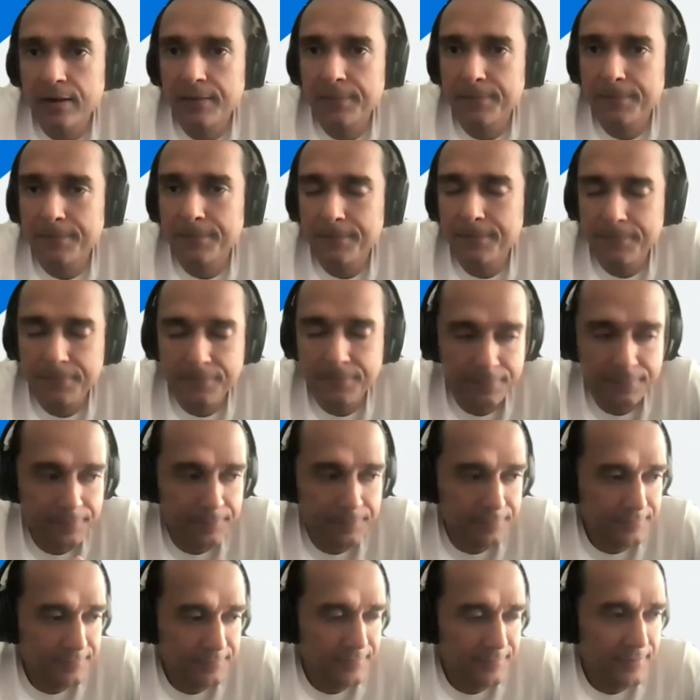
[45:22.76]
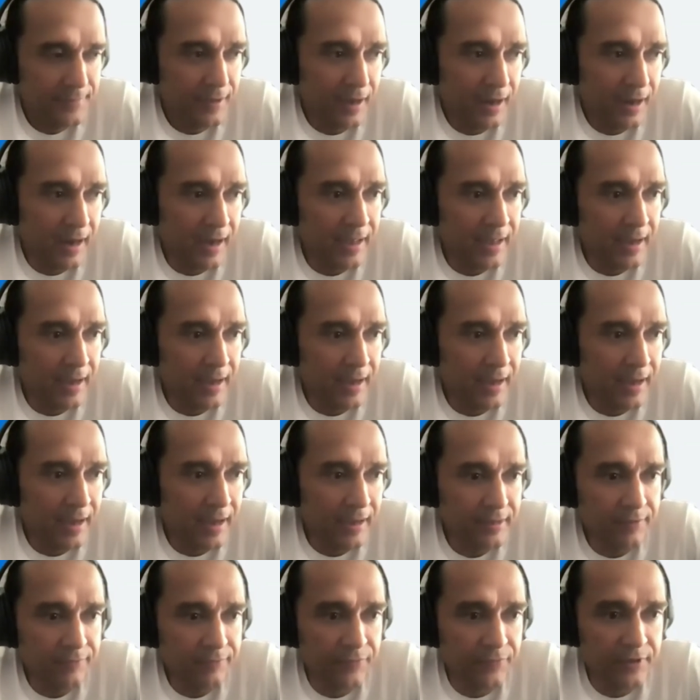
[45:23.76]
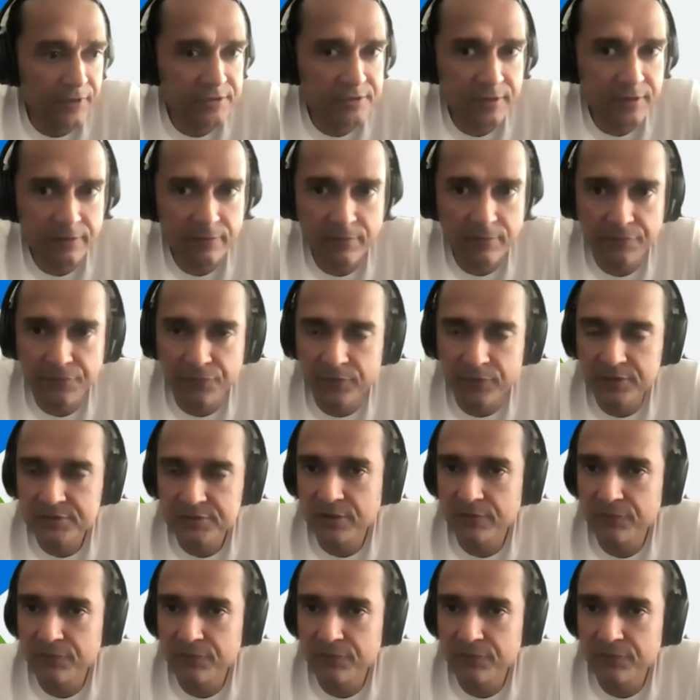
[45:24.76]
uh, three skills I, I think first and